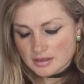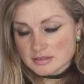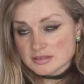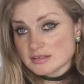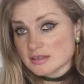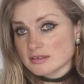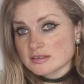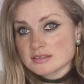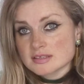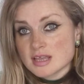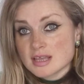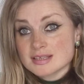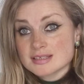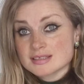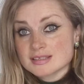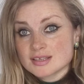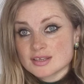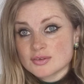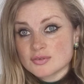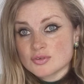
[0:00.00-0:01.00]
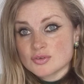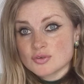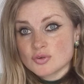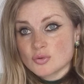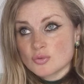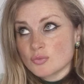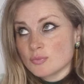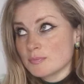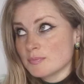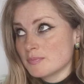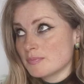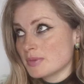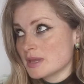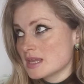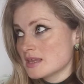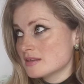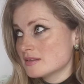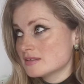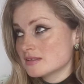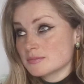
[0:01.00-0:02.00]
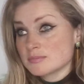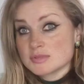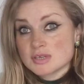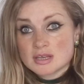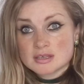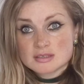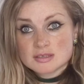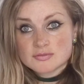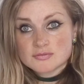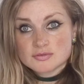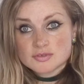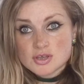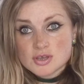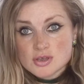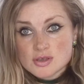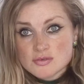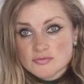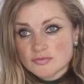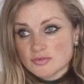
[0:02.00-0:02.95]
Success can be subjective too.